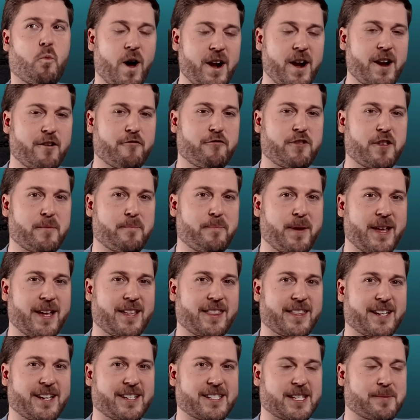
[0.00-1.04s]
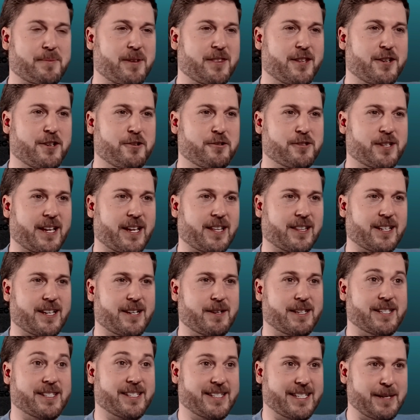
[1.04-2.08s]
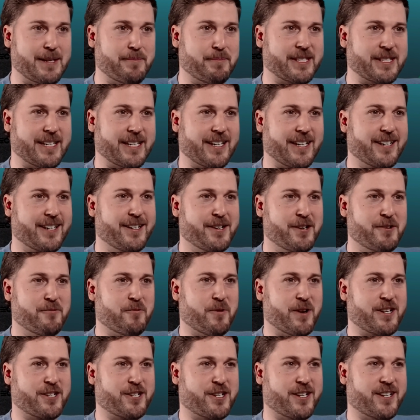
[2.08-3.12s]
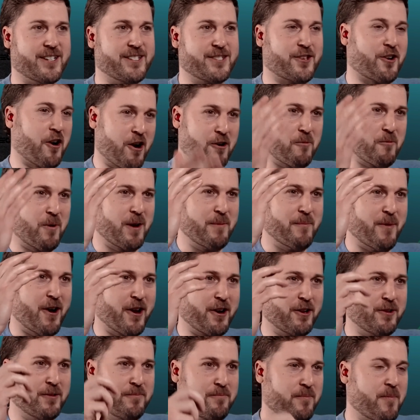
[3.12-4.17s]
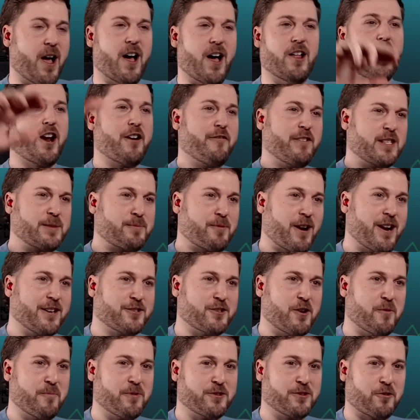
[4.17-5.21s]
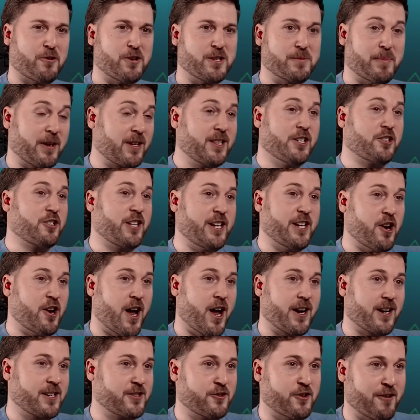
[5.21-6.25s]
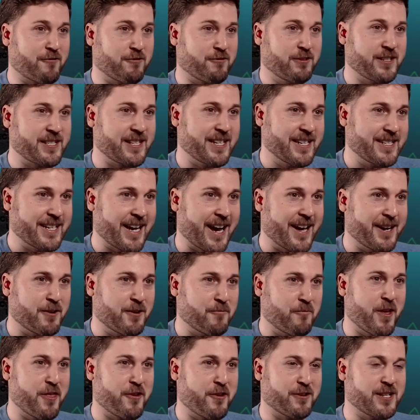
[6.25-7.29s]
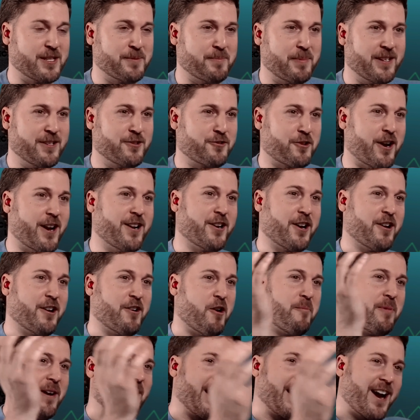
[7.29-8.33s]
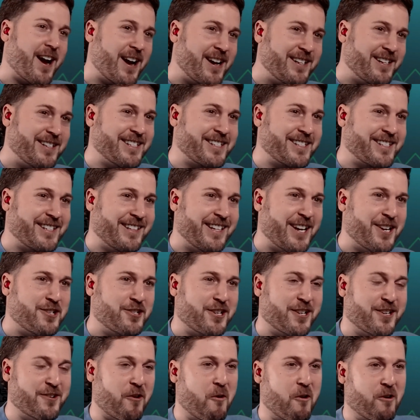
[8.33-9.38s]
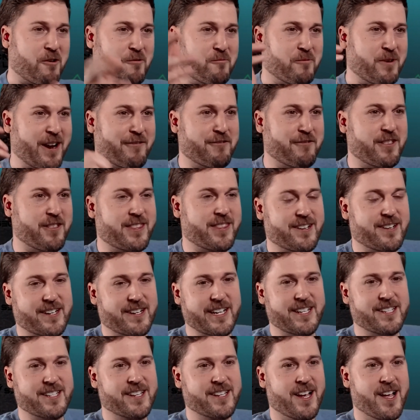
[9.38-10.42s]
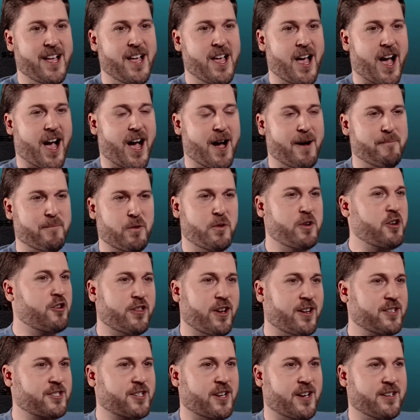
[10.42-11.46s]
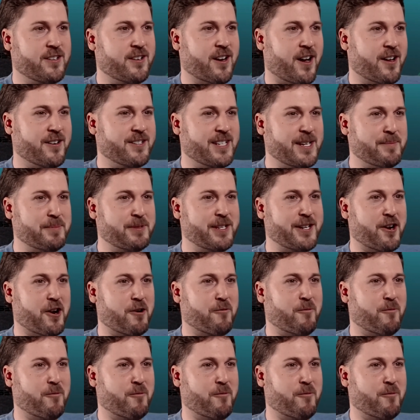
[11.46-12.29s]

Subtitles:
One of the big things that's been in the news lately is DeepSeek, which is their R1 model. A lot of its brain is open source, but clearly not because they're not releasing the data, whether it's been trained on OpenAI distillation or whatever the theory is. But what are your thoughts on DeepSeek